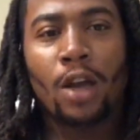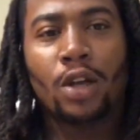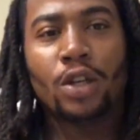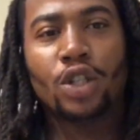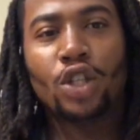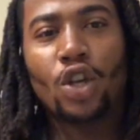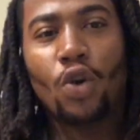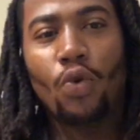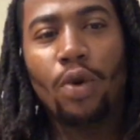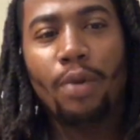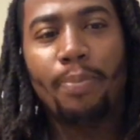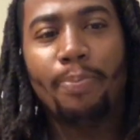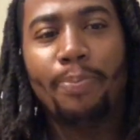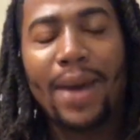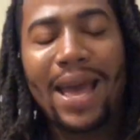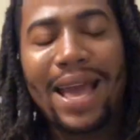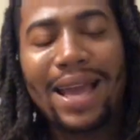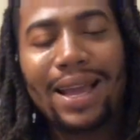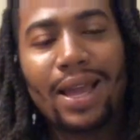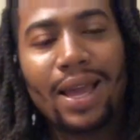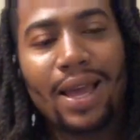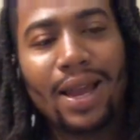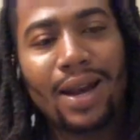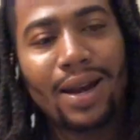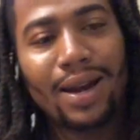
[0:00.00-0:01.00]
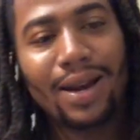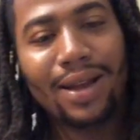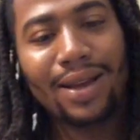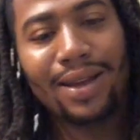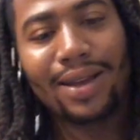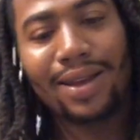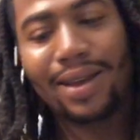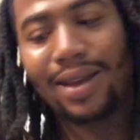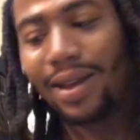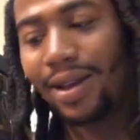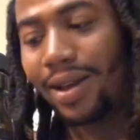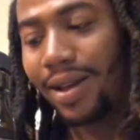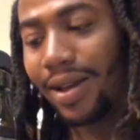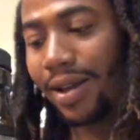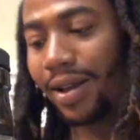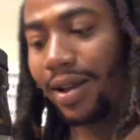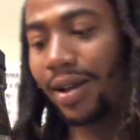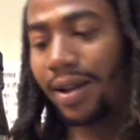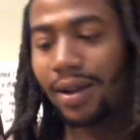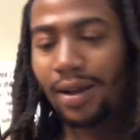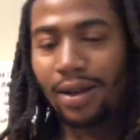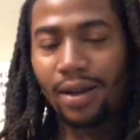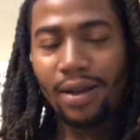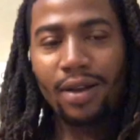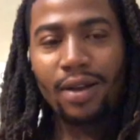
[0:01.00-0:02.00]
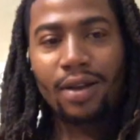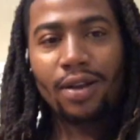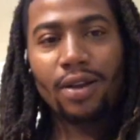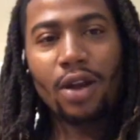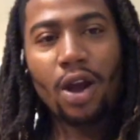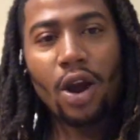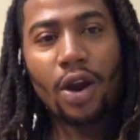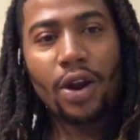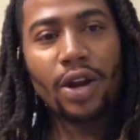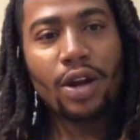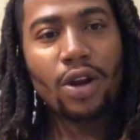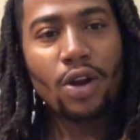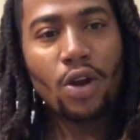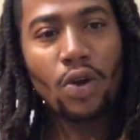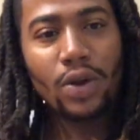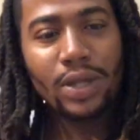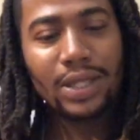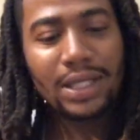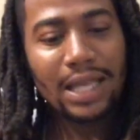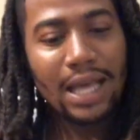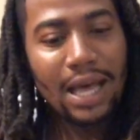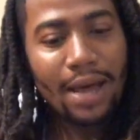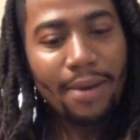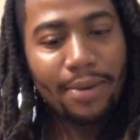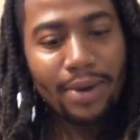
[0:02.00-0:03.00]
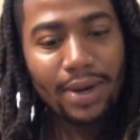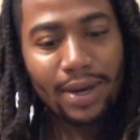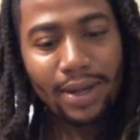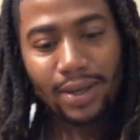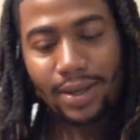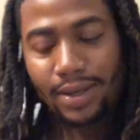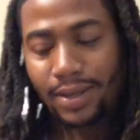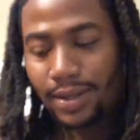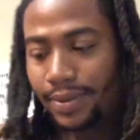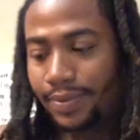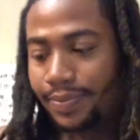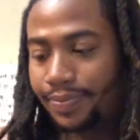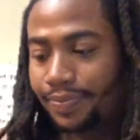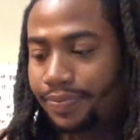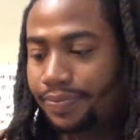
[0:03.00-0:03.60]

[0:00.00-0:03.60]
So we back at it again. You already know what time it is.